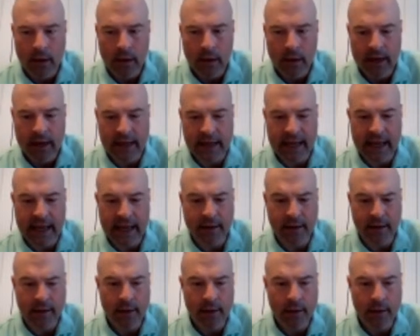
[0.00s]
And
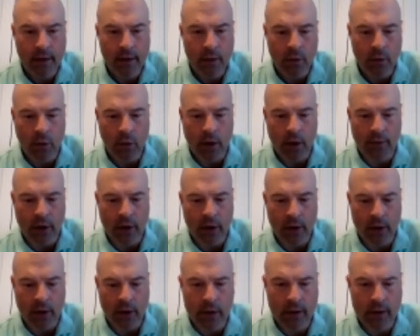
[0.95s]
again, one of
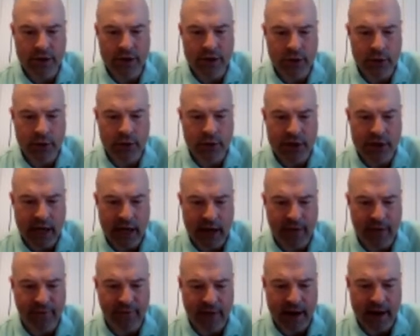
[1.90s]
our good shooters,
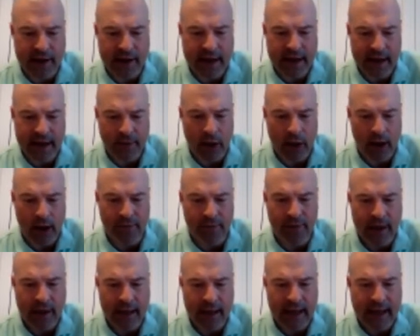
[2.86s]
Yannick Frank, came off
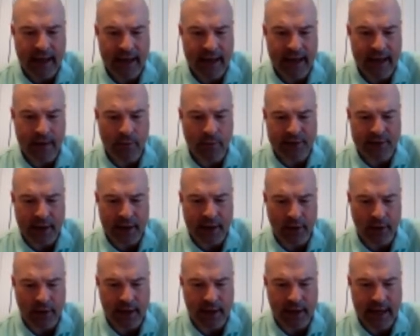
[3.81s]
and hit it. We'll take a
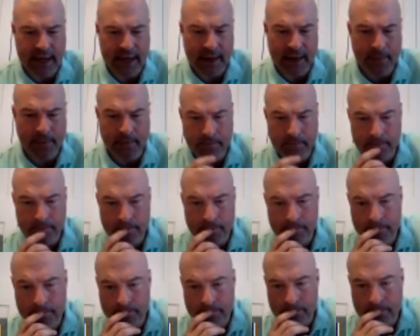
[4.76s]
look again.
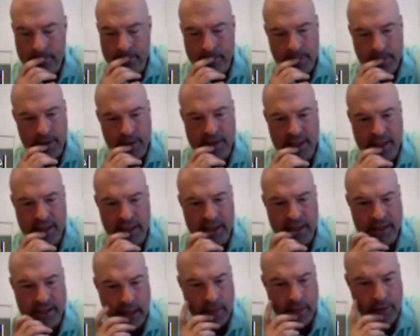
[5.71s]
You'll see
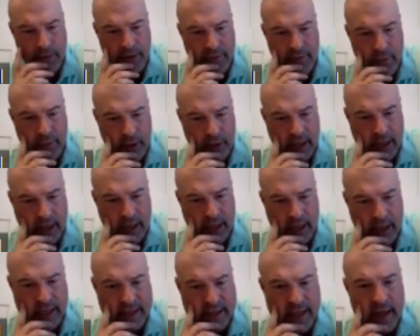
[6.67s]
there's a couple different plays.
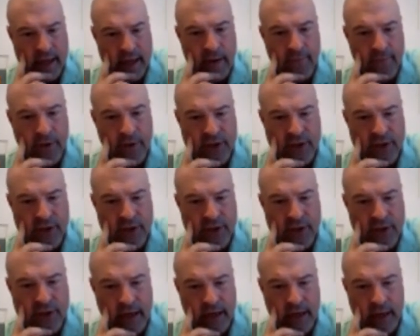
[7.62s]
First
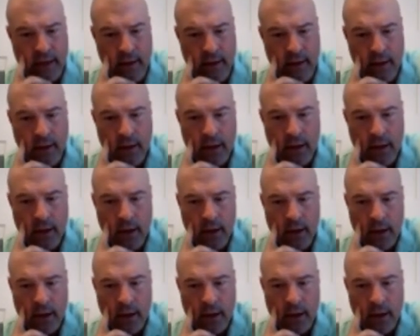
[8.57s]
screen,
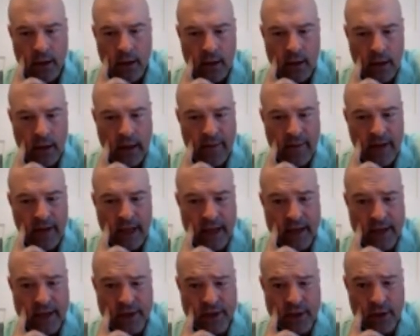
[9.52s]
advantage,
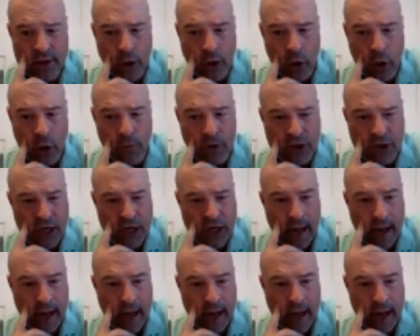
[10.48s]
open shot.